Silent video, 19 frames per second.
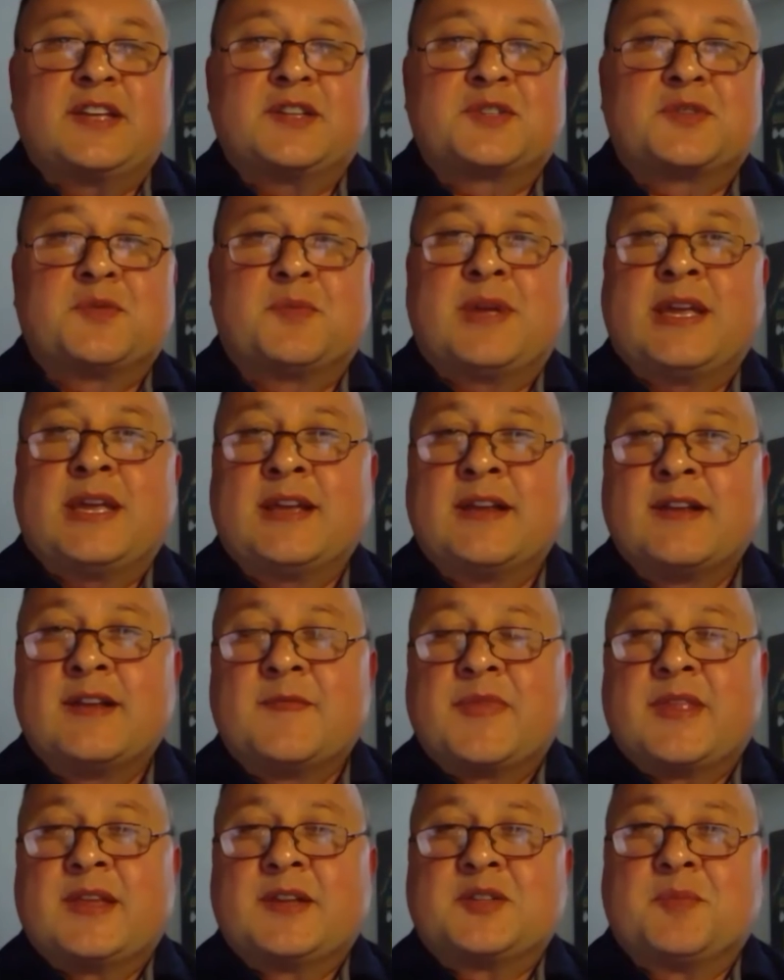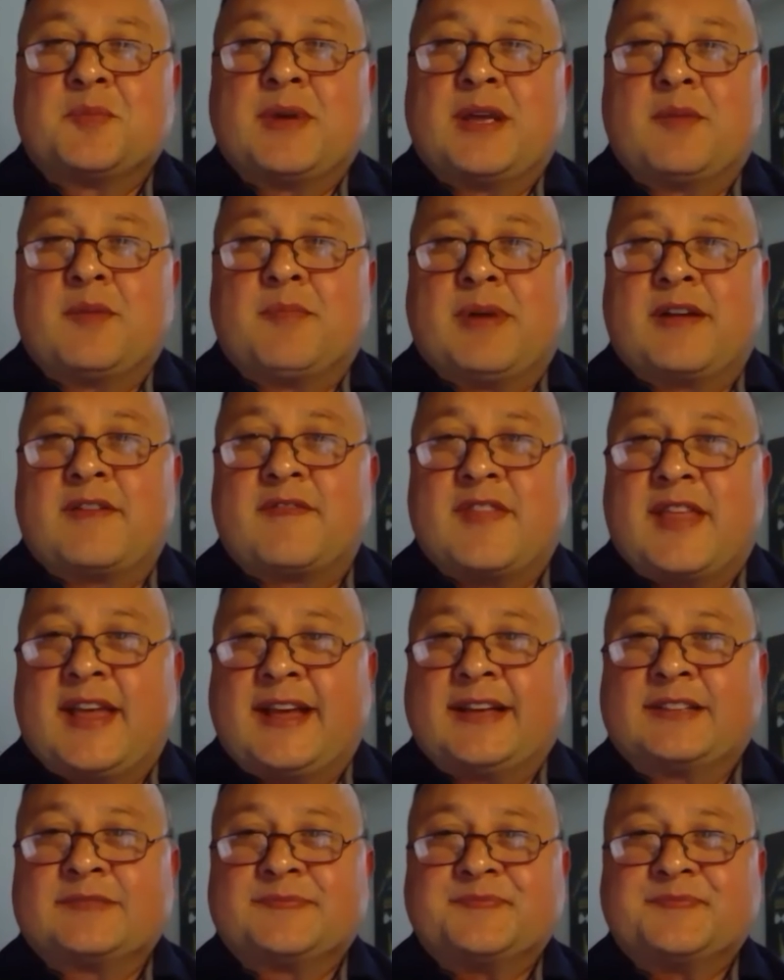is to be above that.